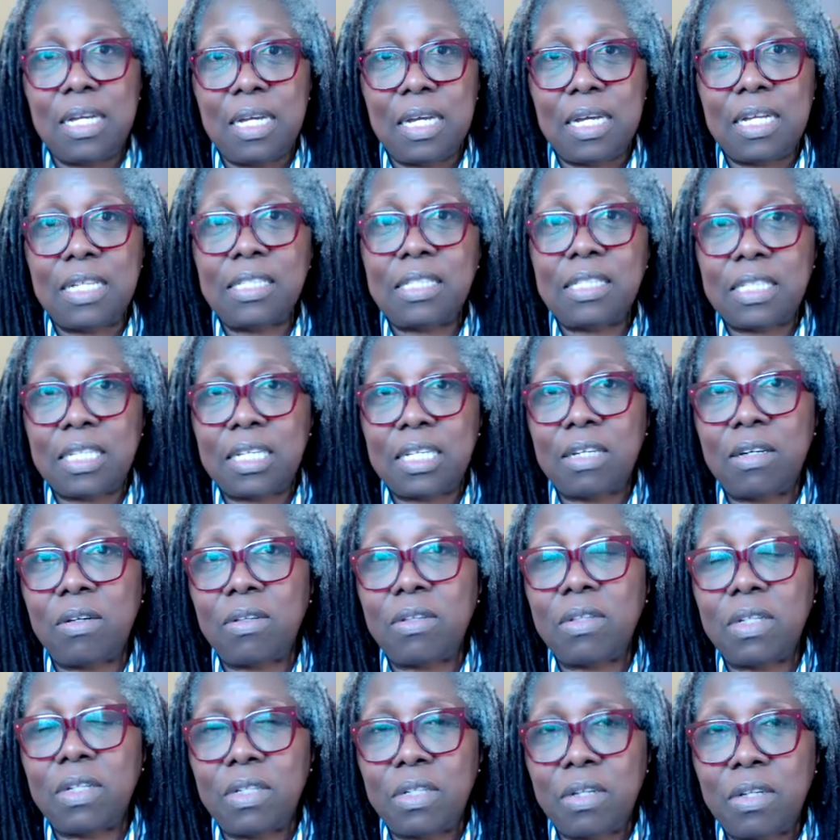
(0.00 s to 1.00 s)

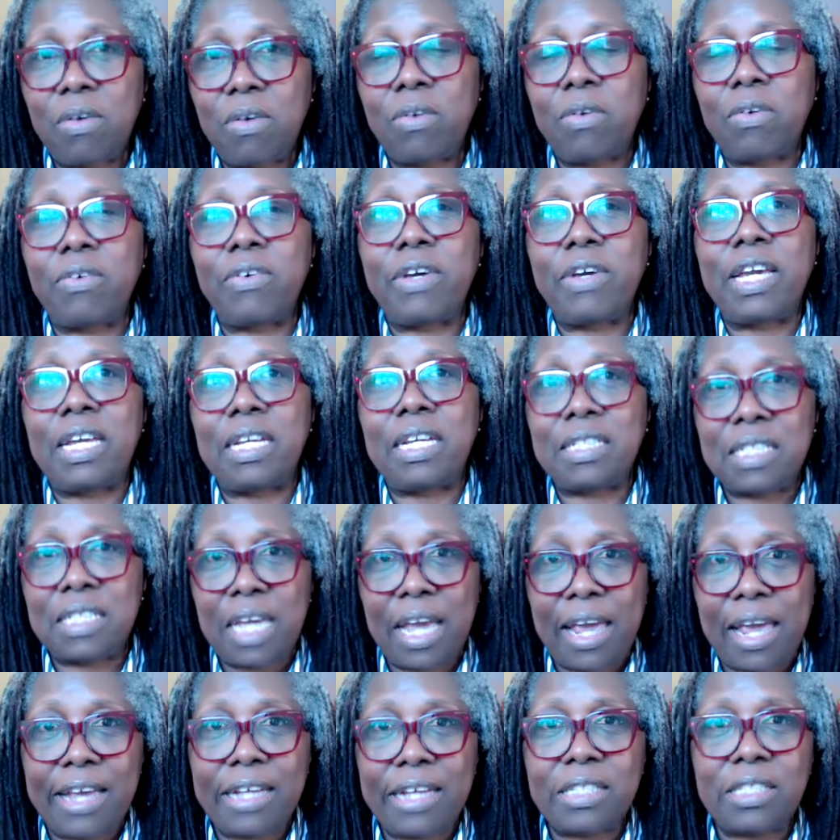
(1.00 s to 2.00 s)
until the notary
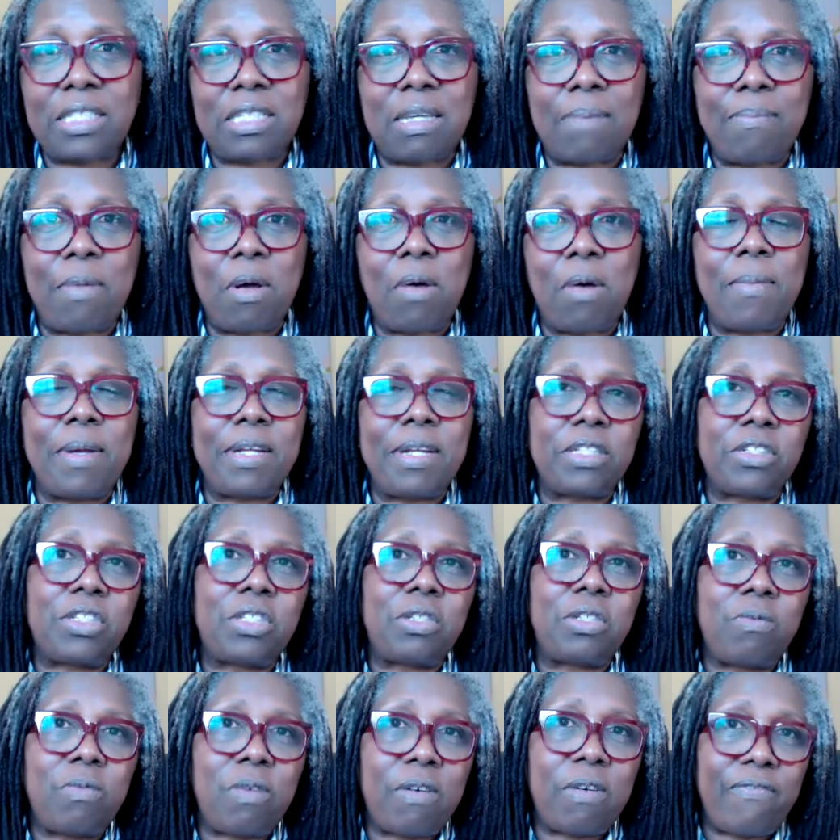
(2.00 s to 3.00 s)
takes a moment
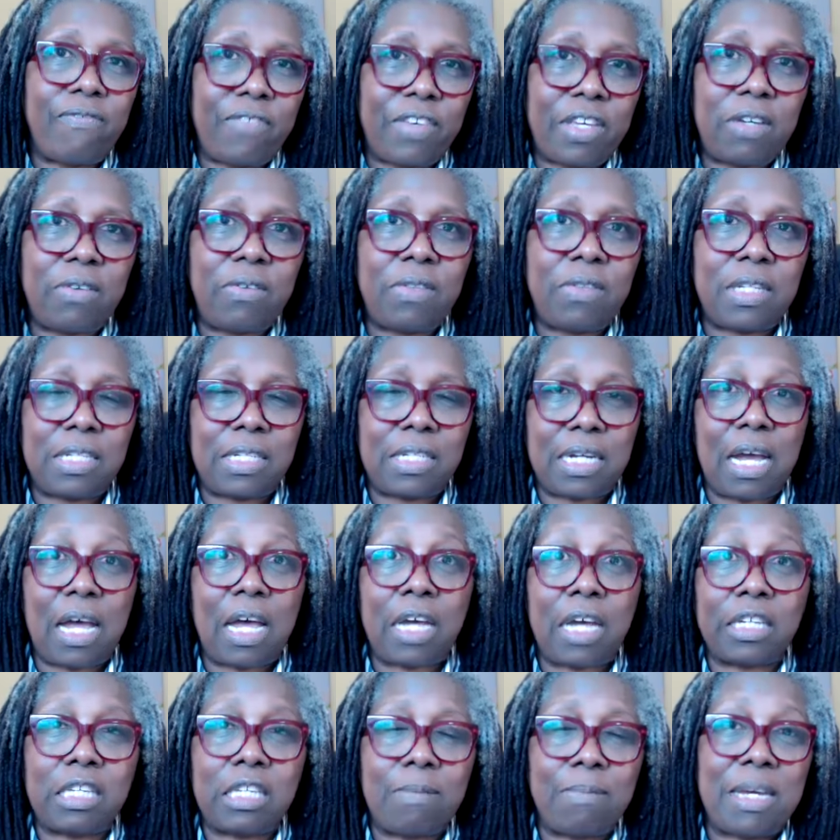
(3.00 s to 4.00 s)
to review the
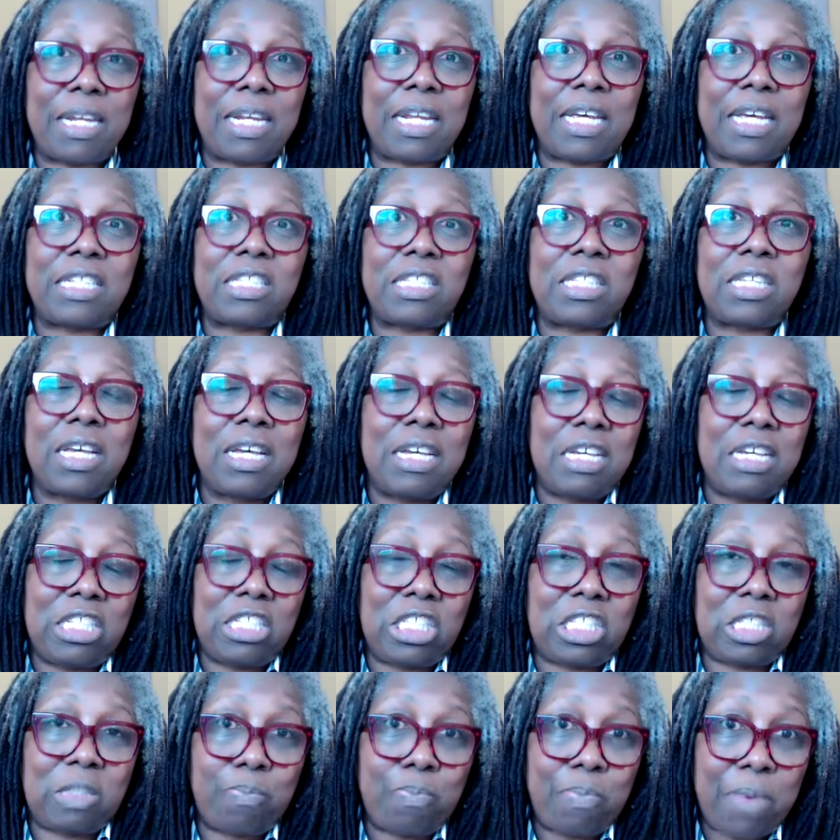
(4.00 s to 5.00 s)
document,
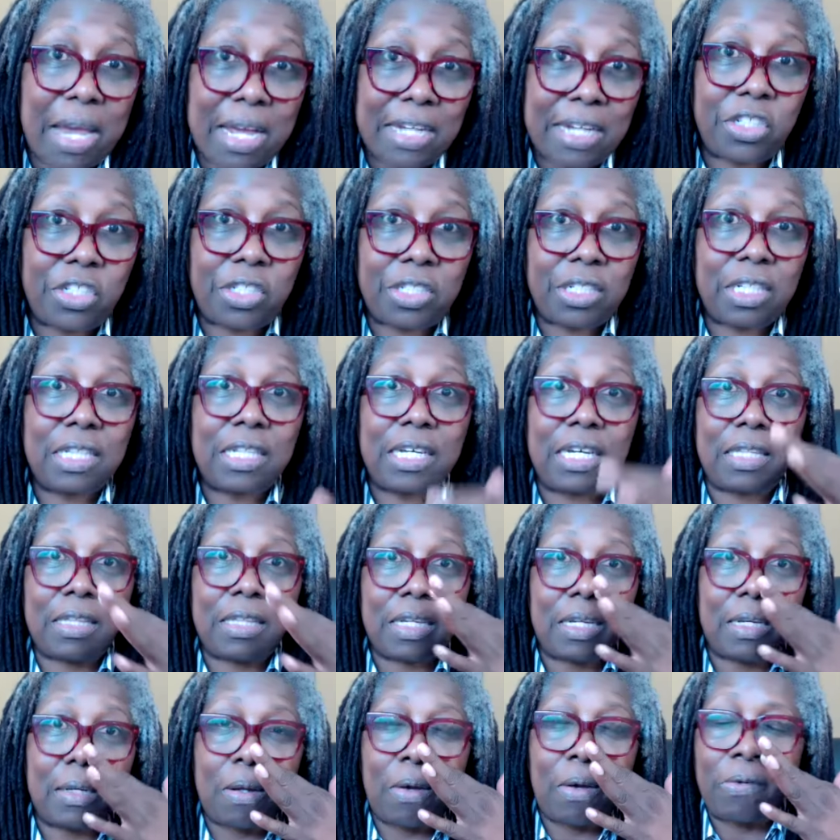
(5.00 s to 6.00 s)
especially
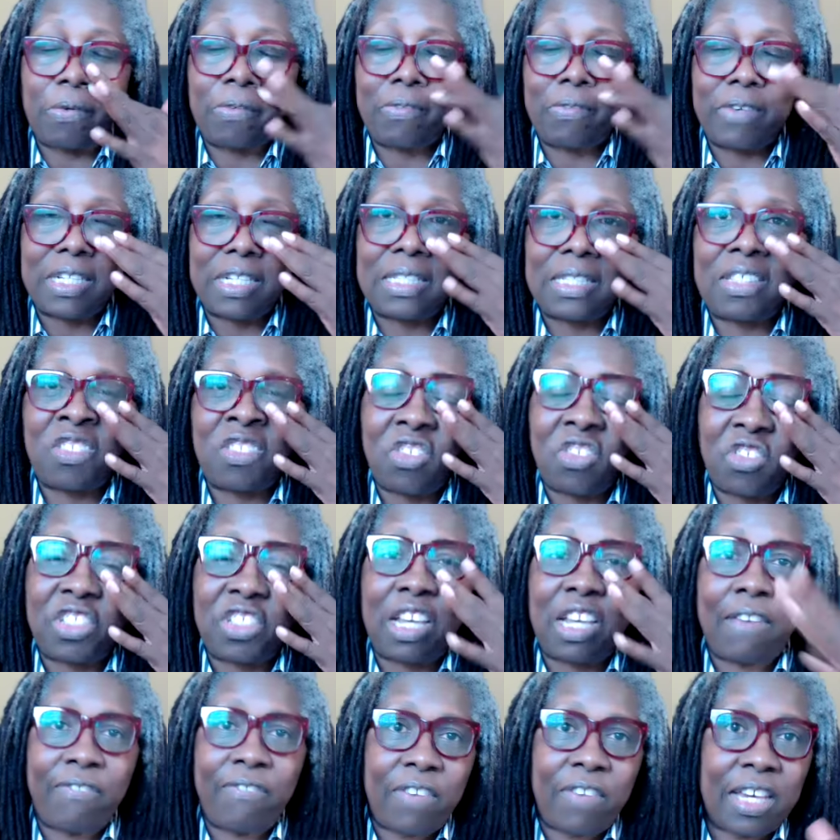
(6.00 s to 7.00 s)
the notary
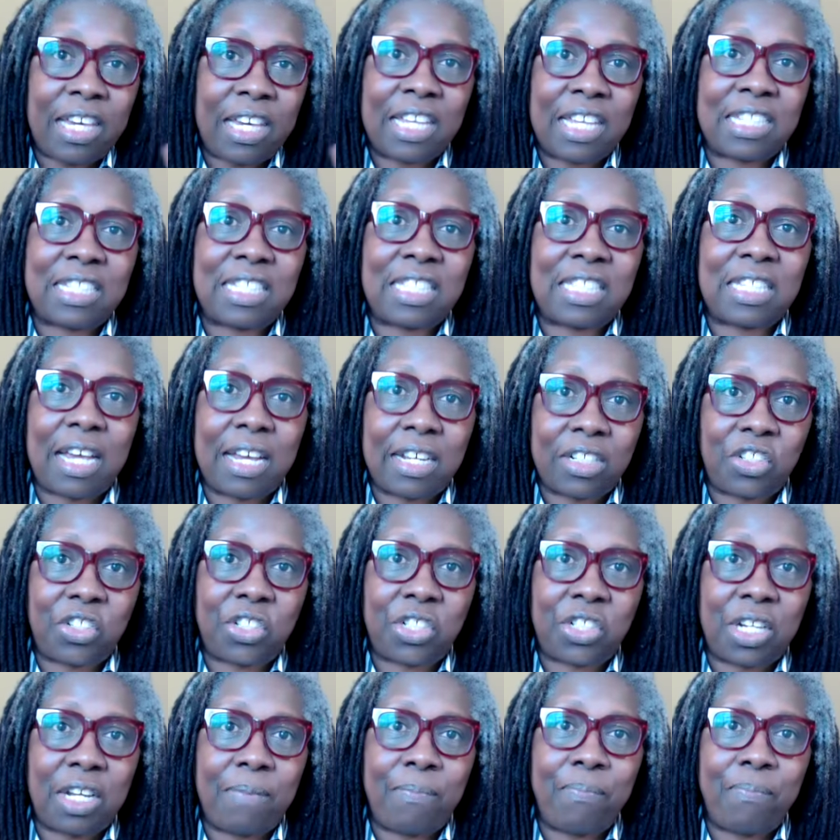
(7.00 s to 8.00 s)
certificate
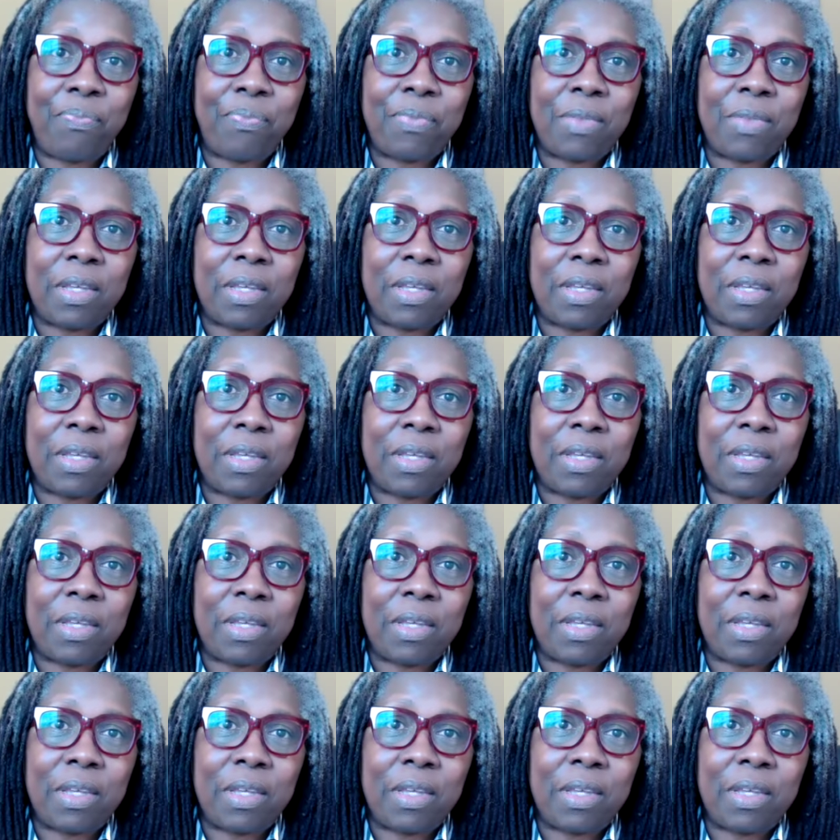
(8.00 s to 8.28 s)
section,